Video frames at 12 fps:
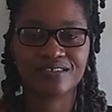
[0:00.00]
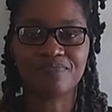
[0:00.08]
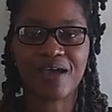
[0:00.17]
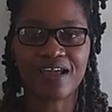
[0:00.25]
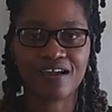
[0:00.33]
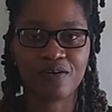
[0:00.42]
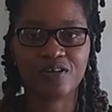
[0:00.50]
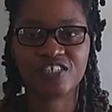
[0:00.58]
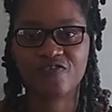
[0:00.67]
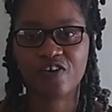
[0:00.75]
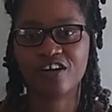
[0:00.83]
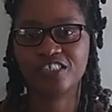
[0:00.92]
My hair was
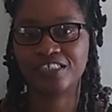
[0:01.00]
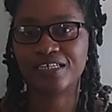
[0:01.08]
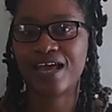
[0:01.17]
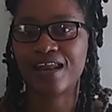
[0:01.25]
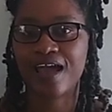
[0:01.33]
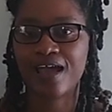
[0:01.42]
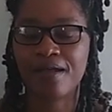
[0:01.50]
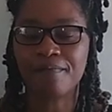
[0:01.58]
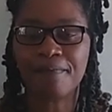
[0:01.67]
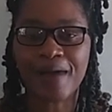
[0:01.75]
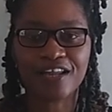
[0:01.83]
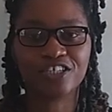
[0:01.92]
flourishing and I
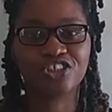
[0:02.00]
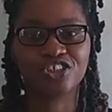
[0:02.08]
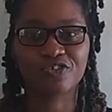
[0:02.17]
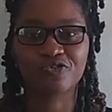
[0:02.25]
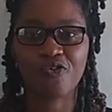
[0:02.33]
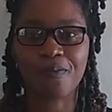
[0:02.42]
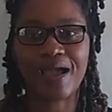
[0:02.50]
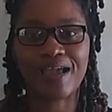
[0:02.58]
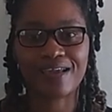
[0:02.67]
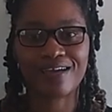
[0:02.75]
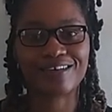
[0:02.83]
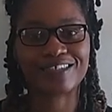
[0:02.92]
managed to grow my
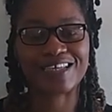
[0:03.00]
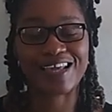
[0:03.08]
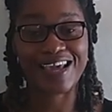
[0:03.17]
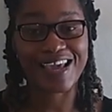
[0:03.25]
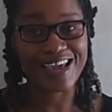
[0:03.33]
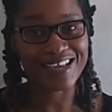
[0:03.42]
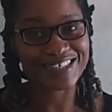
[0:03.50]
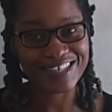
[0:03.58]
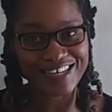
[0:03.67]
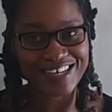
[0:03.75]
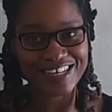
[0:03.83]
hair to 18